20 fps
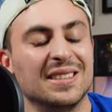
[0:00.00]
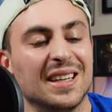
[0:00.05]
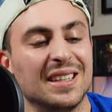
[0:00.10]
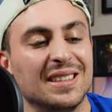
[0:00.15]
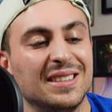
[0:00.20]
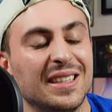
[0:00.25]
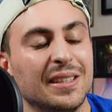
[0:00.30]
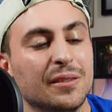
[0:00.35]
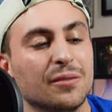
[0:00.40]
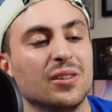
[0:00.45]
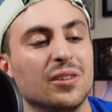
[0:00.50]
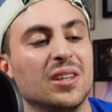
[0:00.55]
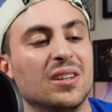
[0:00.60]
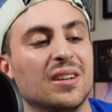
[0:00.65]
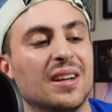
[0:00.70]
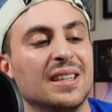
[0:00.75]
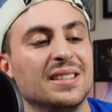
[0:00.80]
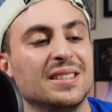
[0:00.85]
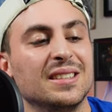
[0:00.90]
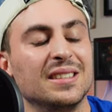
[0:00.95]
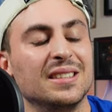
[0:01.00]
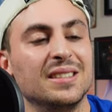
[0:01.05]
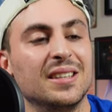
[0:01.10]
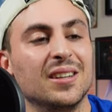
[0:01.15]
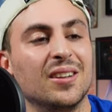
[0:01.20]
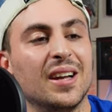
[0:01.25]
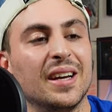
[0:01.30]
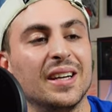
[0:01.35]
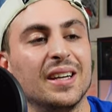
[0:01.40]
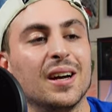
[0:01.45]
with it is I didn't realize
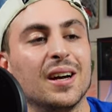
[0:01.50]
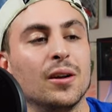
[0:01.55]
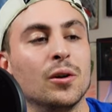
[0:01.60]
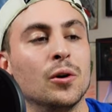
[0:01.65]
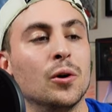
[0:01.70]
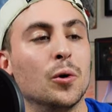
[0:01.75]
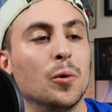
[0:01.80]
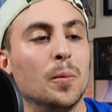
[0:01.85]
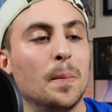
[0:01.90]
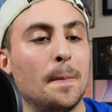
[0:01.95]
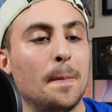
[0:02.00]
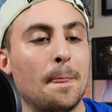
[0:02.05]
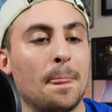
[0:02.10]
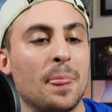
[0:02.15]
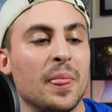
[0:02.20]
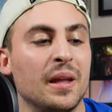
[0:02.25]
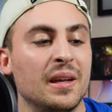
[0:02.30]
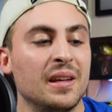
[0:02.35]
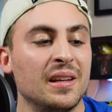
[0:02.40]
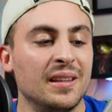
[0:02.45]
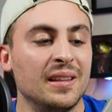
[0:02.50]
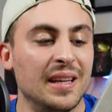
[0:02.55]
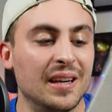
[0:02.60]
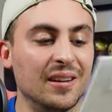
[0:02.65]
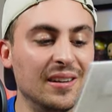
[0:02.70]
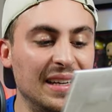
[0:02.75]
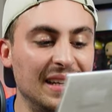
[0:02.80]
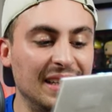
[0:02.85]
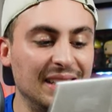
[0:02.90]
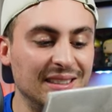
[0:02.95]
it until I got home.
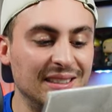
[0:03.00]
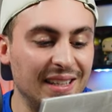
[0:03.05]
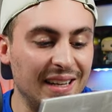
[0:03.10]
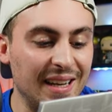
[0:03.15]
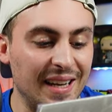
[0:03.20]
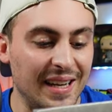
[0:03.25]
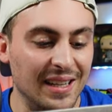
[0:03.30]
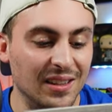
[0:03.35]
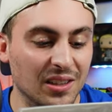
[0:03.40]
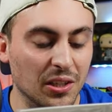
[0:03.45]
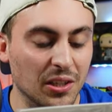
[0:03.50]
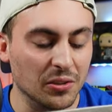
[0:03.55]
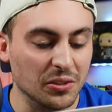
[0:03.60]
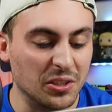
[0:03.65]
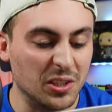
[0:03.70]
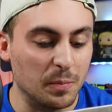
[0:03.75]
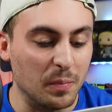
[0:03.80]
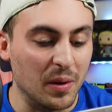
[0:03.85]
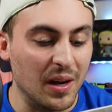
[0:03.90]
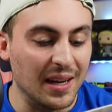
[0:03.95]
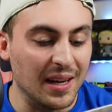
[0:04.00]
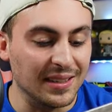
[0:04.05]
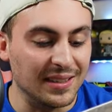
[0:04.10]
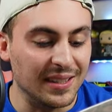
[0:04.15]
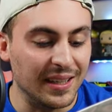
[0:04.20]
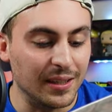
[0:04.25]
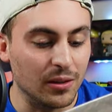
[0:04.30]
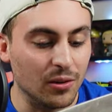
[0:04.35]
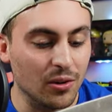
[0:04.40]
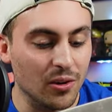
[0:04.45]
There is a little
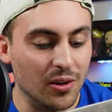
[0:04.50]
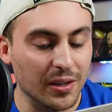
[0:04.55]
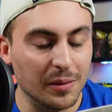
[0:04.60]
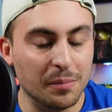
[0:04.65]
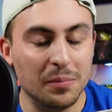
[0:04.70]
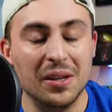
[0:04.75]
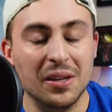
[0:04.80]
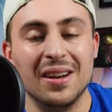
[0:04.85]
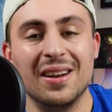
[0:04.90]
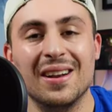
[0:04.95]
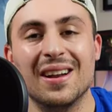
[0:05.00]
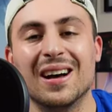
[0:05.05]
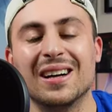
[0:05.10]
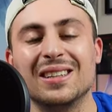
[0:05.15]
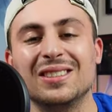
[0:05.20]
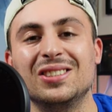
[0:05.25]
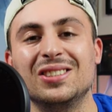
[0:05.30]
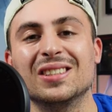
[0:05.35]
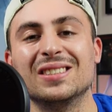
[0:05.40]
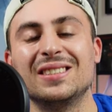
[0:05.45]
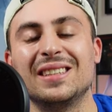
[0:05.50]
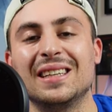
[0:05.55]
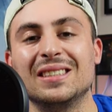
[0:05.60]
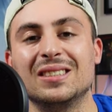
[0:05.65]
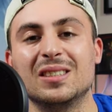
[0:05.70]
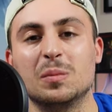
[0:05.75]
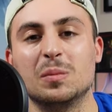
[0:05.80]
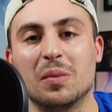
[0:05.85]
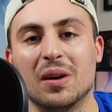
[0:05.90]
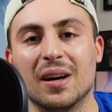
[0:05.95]
spine tick on it, but not
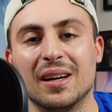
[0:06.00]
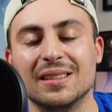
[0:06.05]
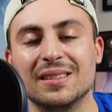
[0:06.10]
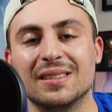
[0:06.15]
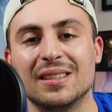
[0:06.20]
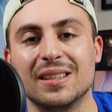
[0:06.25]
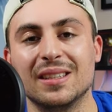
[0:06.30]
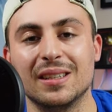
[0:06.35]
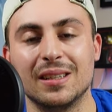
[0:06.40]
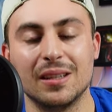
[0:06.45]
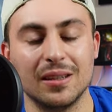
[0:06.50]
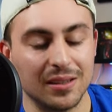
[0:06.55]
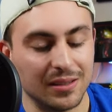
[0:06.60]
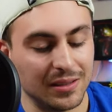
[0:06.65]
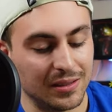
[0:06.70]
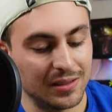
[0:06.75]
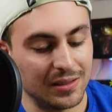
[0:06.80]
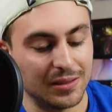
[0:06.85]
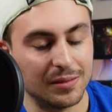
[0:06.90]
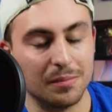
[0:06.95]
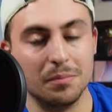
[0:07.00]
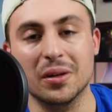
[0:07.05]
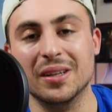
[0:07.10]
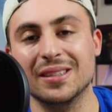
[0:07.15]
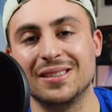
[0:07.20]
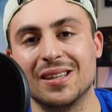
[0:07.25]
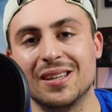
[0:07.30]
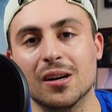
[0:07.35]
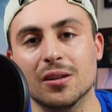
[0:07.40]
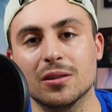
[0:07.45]
just a spine tick,
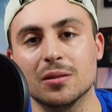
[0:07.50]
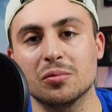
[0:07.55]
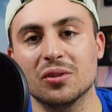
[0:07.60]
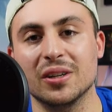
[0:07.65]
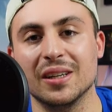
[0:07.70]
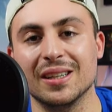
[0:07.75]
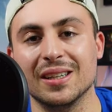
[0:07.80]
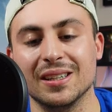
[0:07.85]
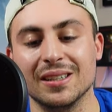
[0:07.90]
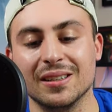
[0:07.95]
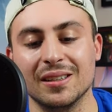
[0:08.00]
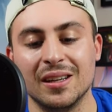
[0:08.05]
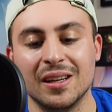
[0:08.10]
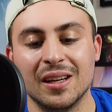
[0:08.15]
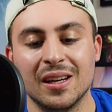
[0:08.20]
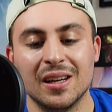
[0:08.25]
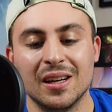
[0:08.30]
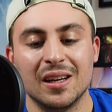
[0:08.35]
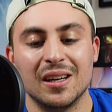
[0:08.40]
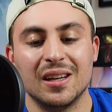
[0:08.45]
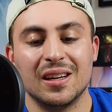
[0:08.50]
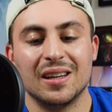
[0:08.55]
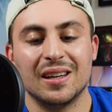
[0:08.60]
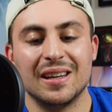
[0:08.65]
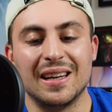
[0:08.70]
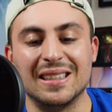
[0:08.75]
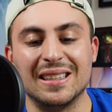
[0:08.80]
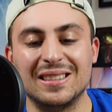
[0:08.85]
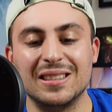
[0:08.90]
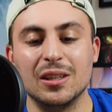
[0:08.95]
but it's color breaking.
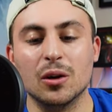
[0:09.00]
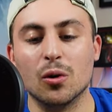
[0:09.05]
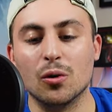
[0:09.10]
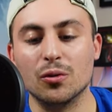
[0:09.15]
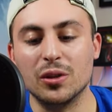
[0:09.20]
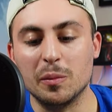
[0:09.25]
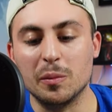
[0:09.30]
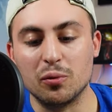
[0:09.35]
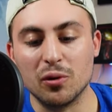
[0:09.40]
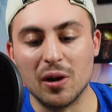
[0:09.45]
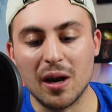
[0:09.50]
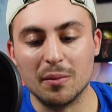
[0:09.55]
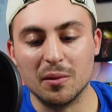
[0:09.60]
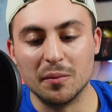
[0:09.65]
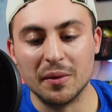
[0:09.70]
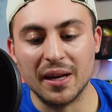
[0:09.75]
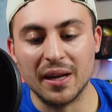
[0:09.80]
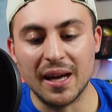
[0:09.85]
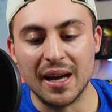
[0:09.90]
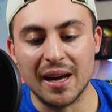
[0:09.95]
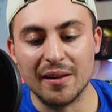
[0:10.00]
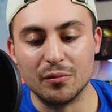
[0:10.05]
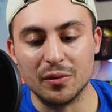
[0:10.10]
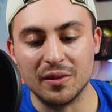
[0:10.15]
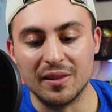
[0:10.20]
It's the only problem I